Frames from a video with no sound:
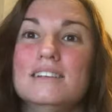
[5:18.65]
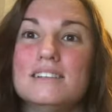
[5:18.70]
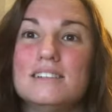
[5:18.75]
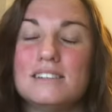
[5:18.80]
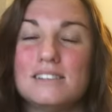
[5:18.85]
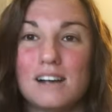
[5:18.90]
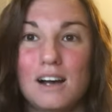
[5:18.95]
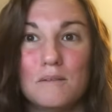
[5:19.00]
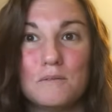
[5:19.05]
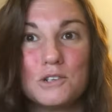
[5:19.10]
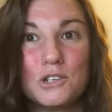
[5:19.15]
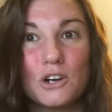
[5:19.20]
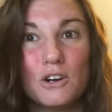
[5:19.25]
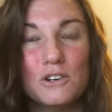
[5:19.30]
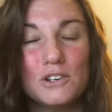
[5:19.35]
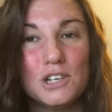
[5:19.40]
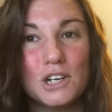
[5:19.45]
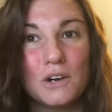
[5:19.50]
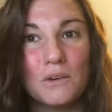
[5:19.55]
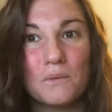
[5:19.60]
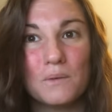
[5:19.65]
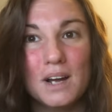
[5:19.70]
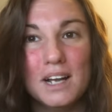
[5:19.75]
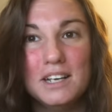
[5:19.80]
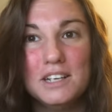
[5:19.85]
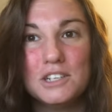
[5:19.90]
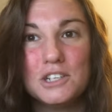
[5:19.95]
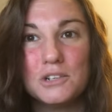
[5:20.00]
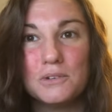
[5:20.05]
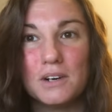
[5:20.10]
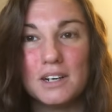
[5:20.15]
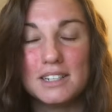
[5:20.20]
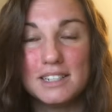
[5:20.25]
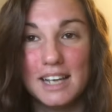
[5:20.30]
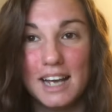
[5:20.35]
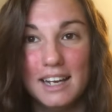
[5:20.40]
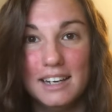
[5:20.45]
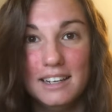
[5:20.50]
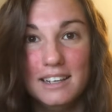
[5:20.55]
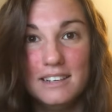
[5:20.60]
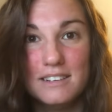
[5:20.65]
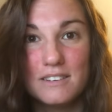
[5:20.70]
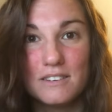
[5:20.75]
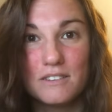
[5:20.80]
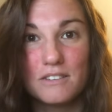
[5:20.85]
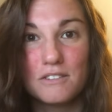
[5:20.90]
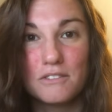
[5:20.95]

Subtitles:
stopped charging rent to our tenant